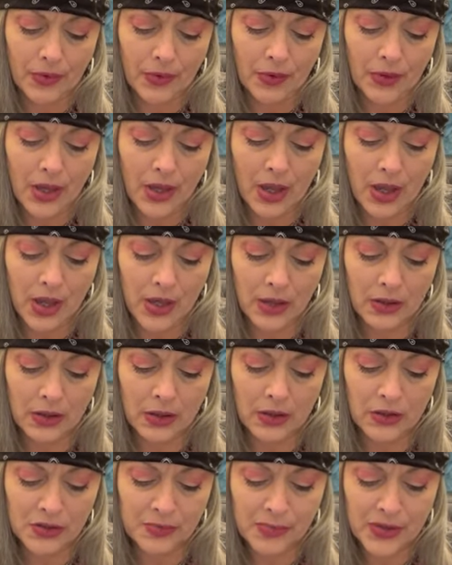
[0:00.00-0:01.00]
Yeah, I
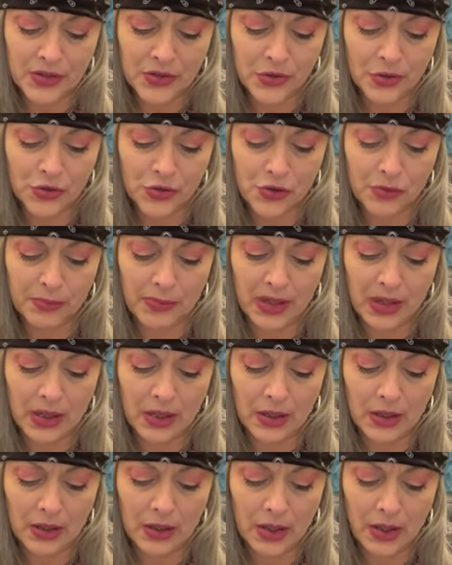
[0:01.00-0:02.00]
closed my social
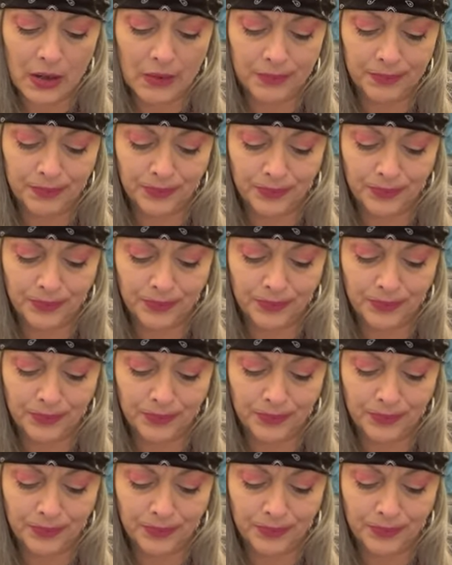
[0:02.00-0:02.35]
media down.